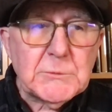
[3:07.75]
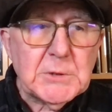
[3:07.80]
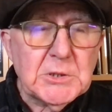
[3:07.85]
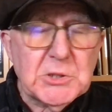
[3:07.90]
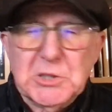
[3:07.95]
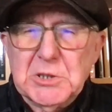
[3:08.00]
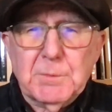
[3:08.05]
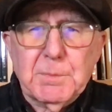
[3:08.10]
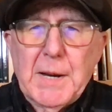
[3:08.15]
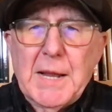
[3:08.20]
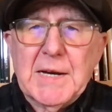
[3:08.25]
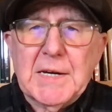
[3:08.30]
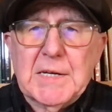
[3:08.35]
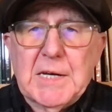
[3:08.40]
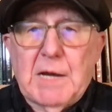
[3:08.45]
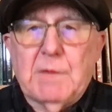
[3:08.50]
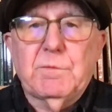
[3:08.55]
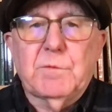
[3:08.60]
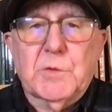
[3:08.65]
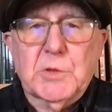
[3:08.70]
She's a blank
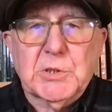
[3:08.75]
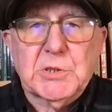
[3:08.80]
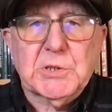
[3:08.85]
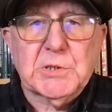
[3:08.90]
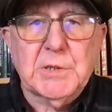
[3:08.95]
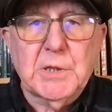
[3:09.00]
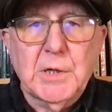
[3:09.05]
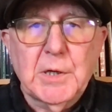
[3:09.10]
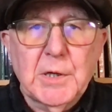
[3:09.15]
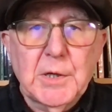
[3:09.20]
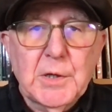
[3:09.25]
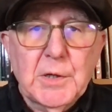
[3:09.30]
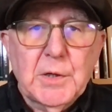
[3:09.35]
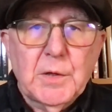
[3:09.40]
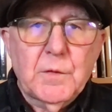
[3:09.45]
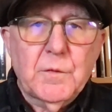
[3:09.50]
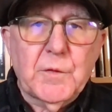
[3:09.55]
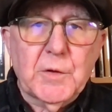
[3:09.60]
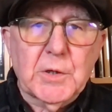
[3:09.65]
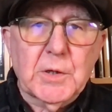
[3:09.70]
canvas
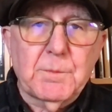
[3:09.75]
for